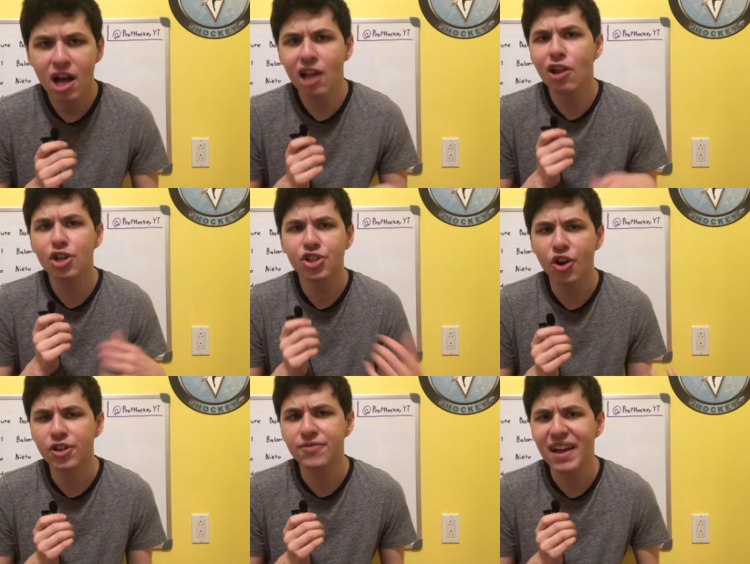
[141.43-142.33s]
a lot of
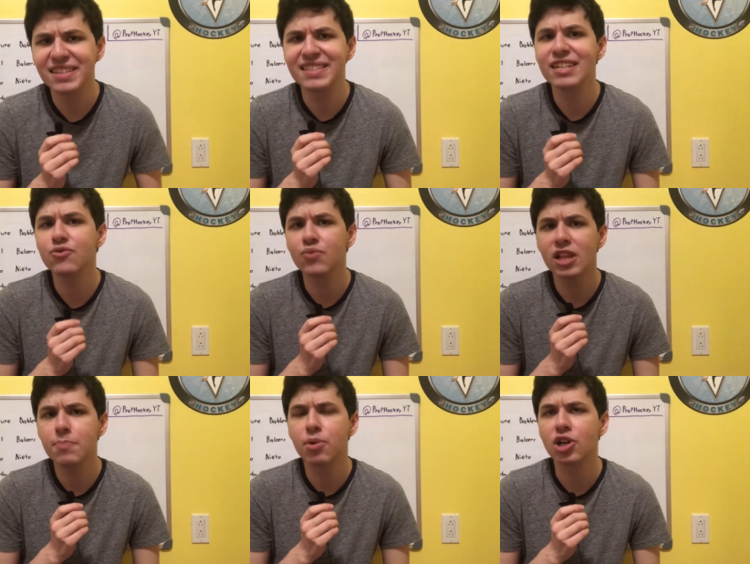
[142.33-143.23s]
Sharks fans didn't
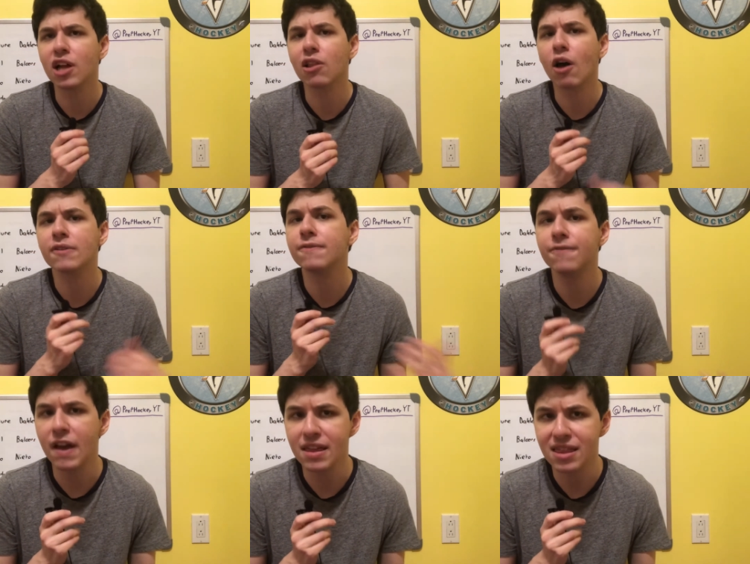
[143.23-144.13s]
really put a lot of
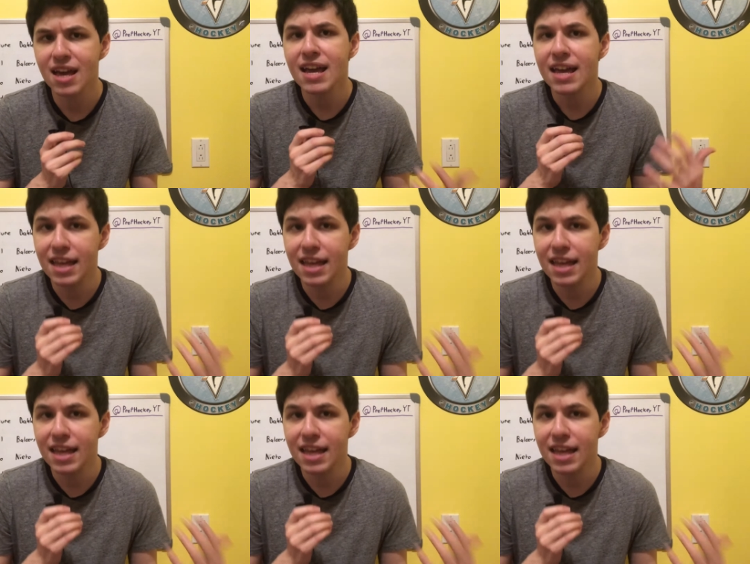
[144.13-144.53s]
faith